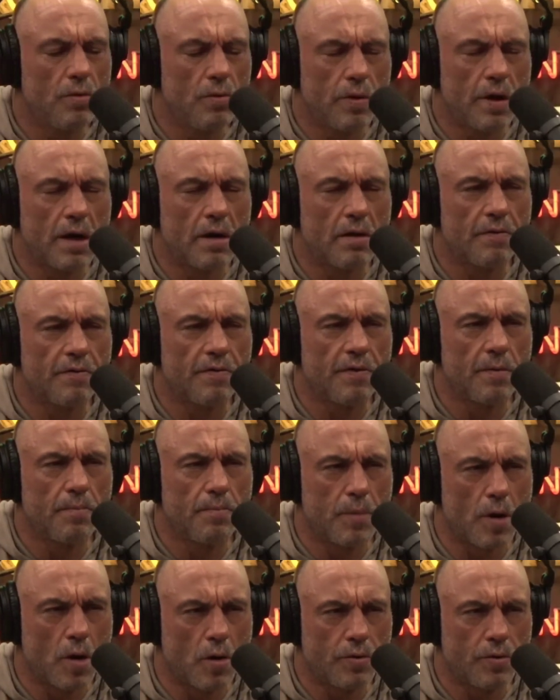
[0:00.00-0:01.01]
Aware of the
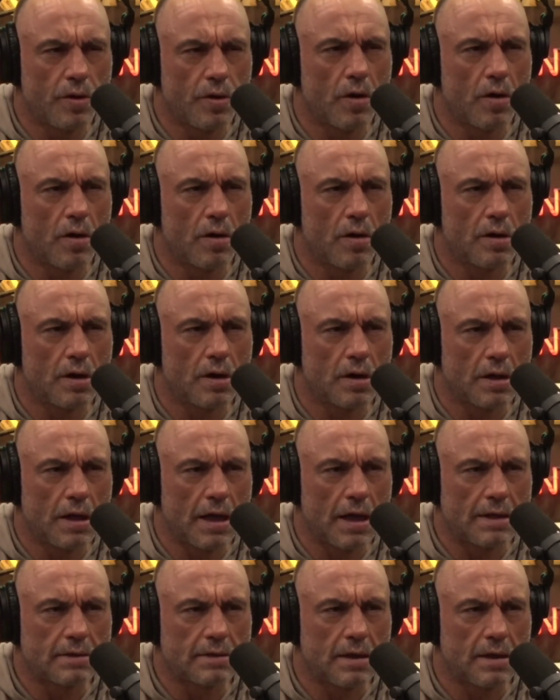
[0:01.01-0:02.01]
Boneyard in
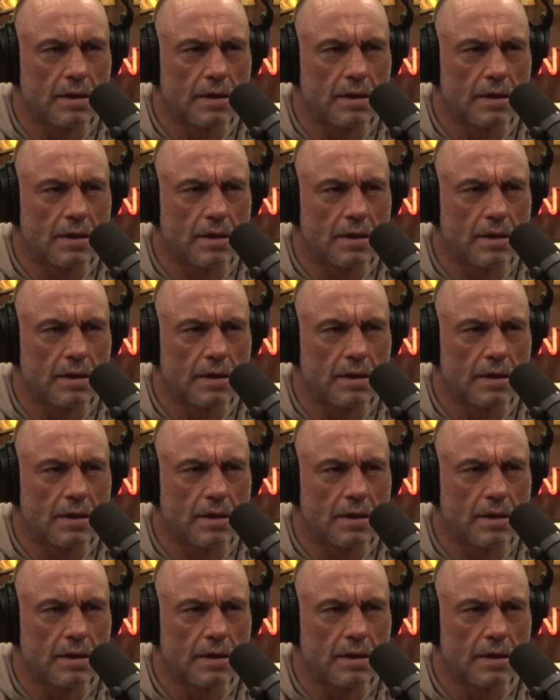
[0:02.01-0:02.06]
Alaska?